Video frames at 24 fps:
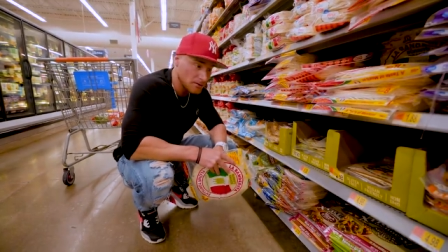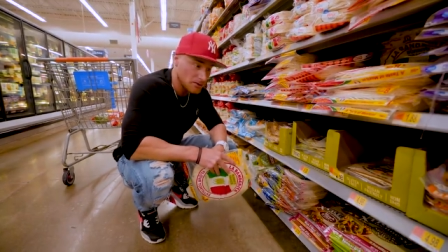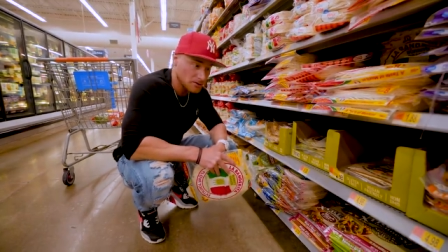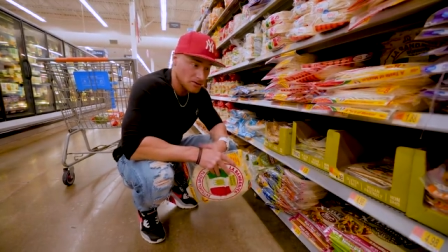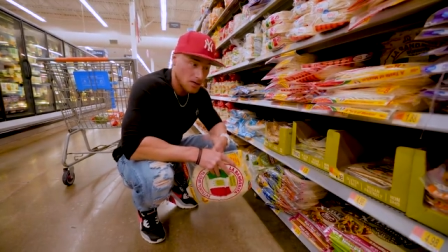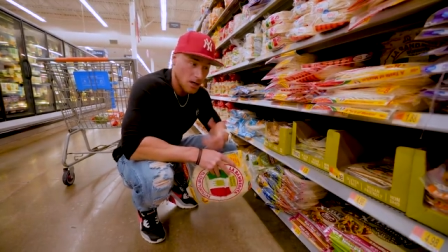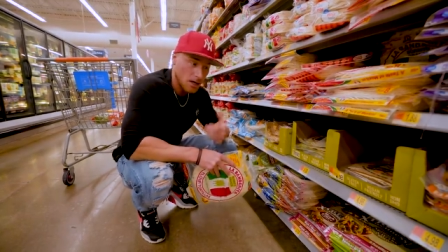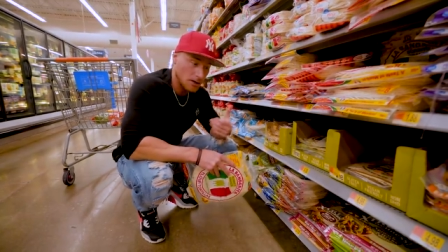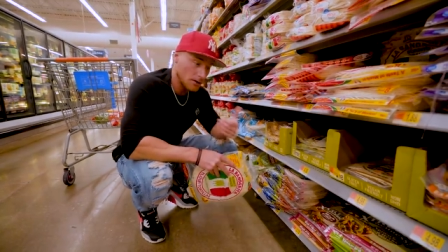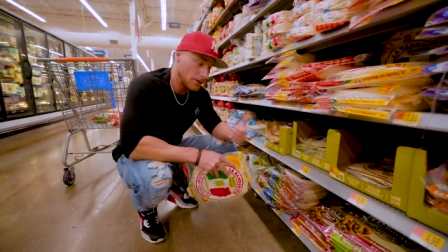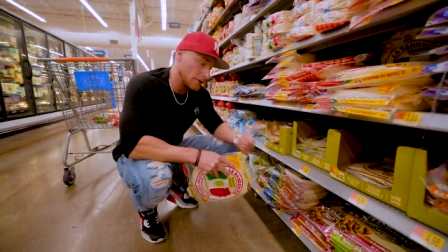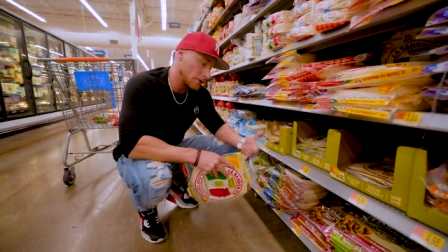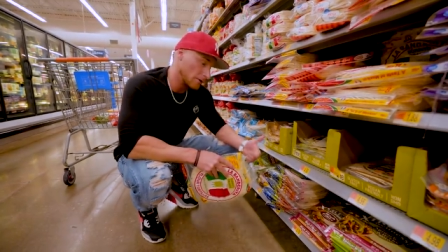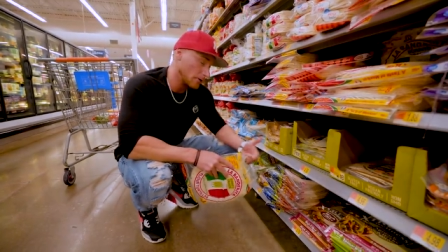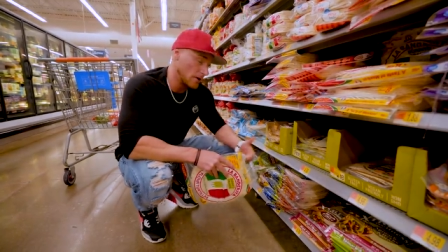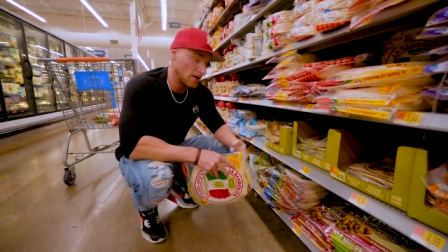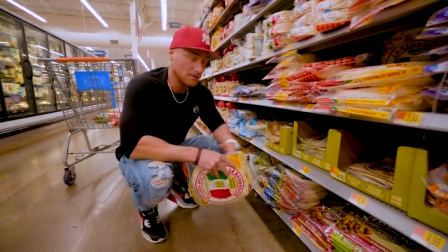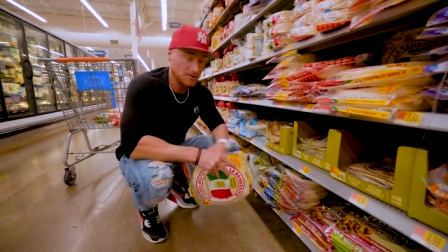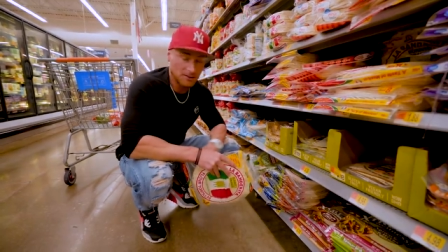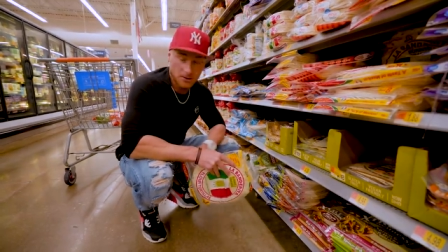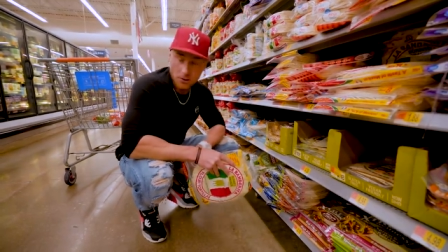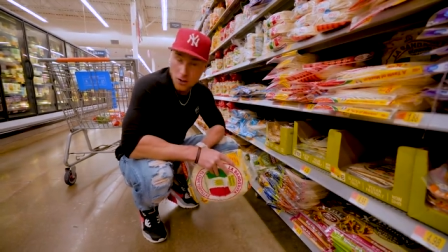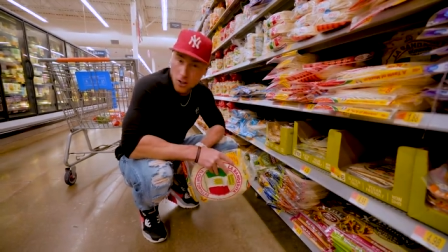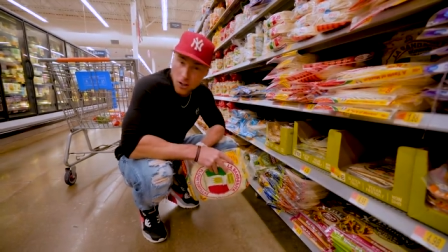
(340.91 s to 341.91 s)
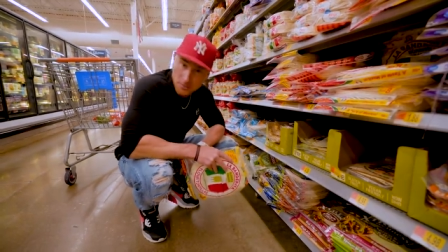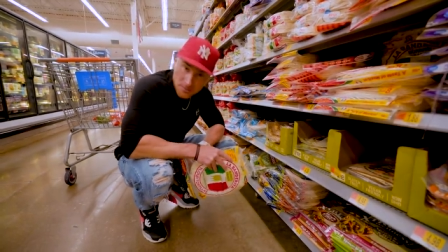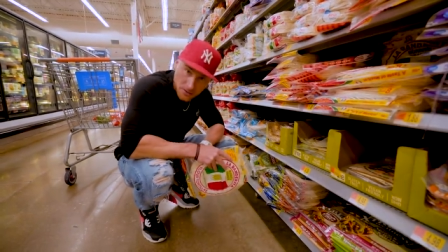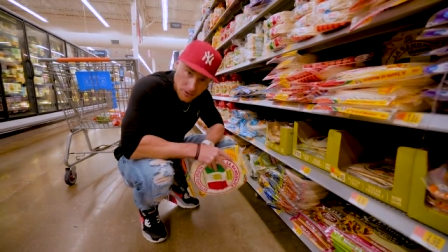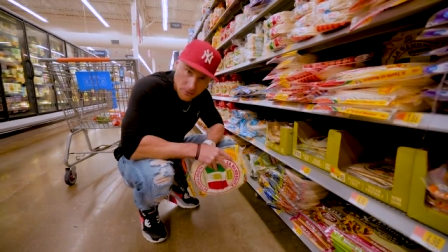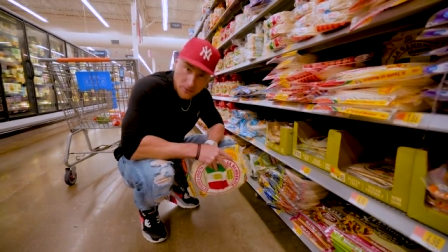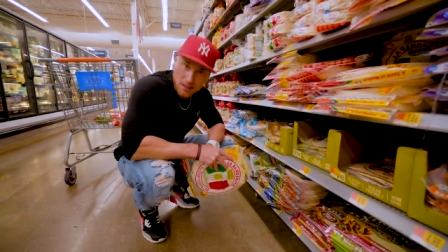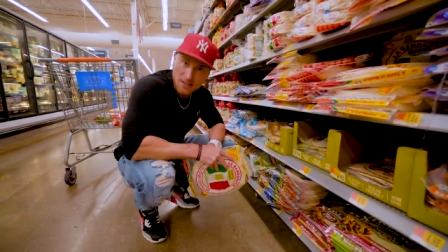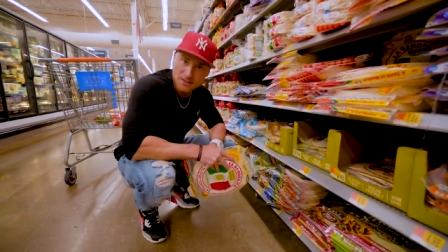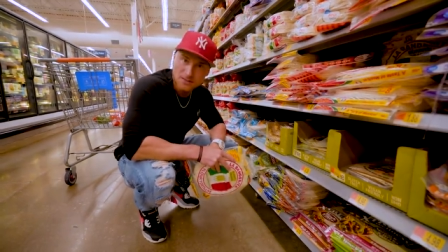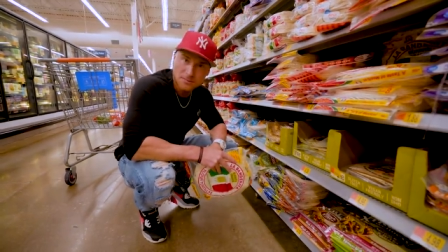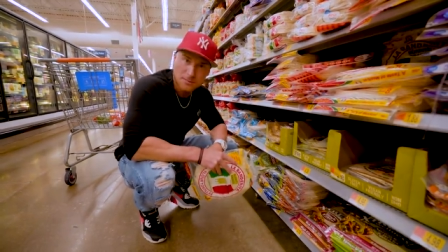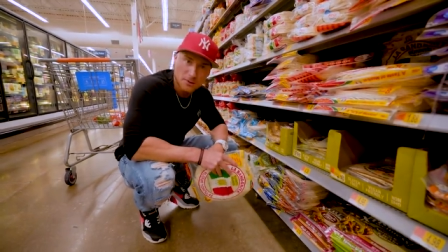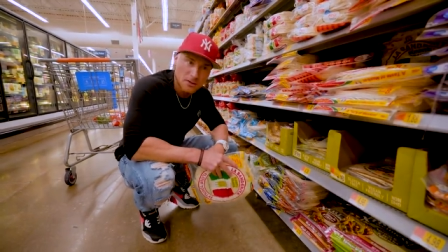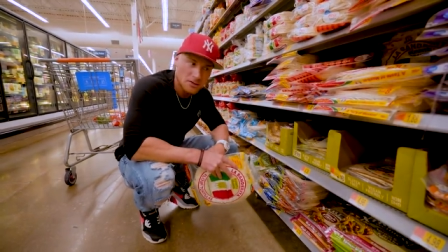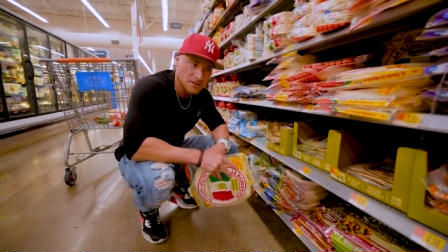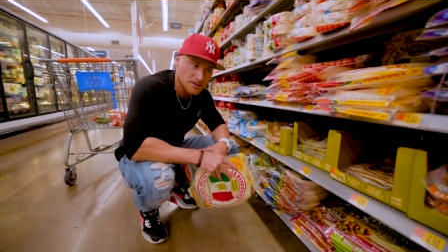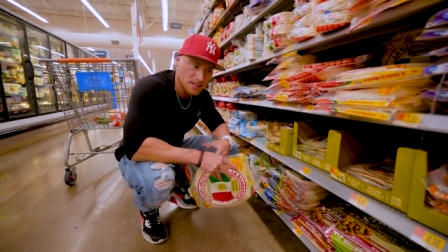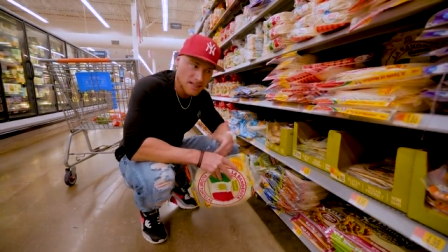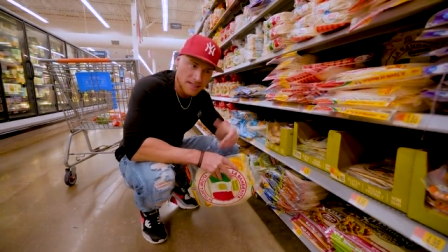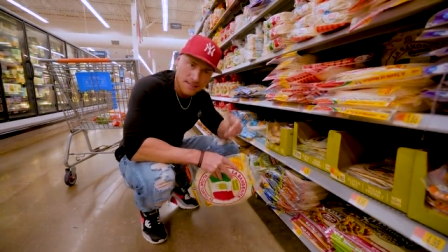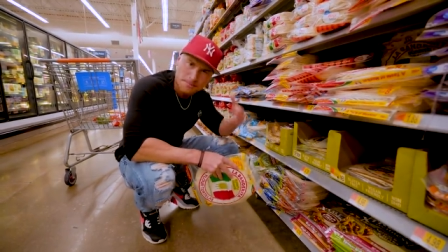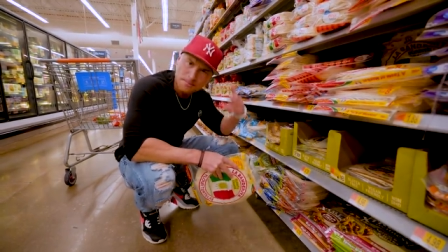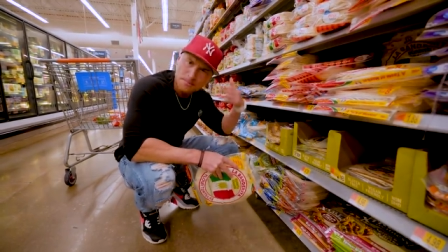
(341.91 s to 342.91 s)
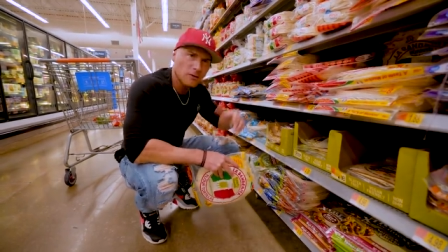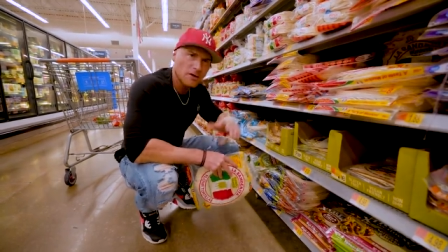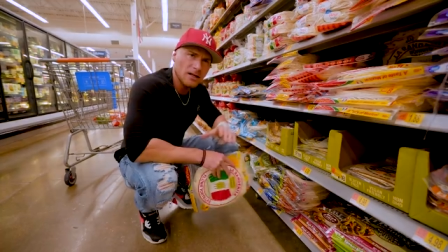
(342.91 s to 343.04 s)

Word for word: You're talking 100 grams of carbs, 100 grams of protein.